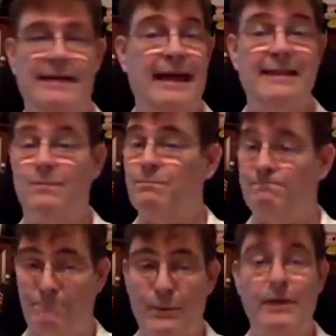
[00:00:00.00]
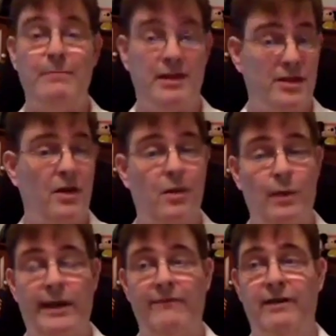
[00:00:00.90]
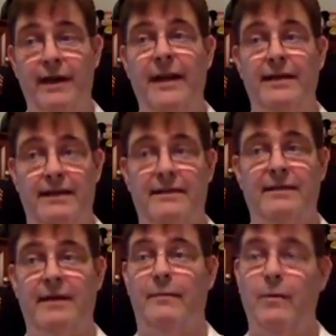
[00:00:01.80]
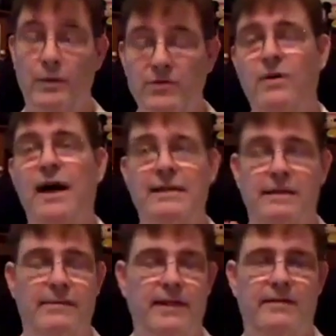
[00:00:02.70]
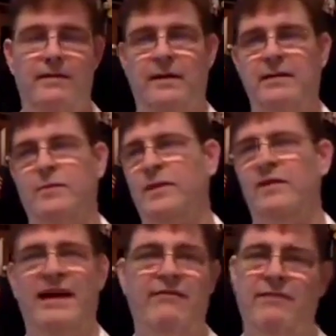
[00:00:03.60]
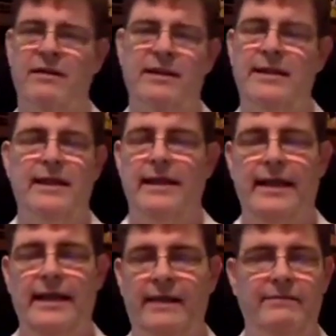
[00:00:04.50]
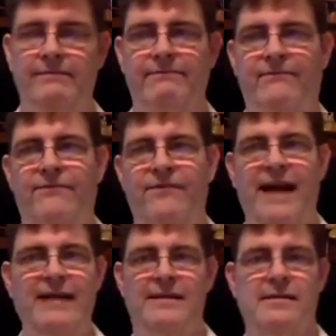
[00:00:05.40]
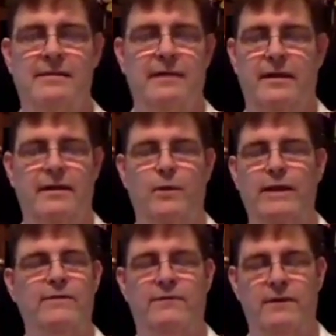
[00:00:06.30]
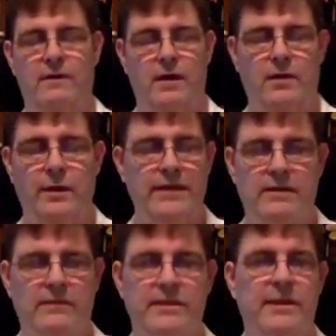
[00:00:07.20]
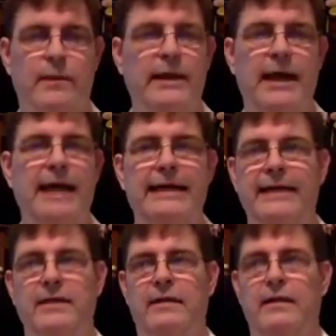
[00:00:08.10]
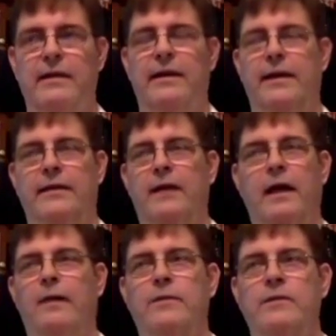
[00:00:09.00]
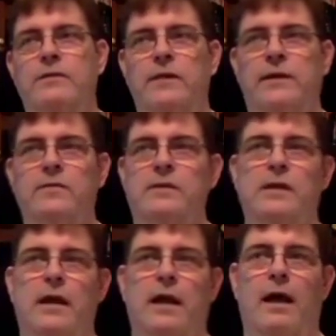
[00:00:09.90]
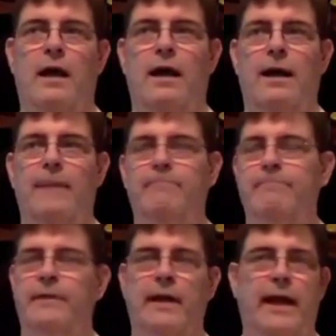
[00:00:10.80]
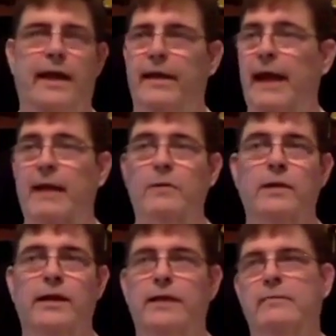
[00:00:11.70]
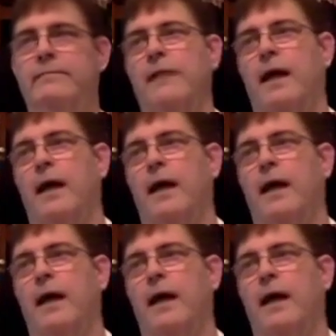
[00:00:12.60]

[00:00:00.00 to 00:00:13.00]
that's pretty much all we ever ate. I mean, we tried some of the other things. We don't have really any quick service that we like in Hollywood Studios. And Animal Kingdom,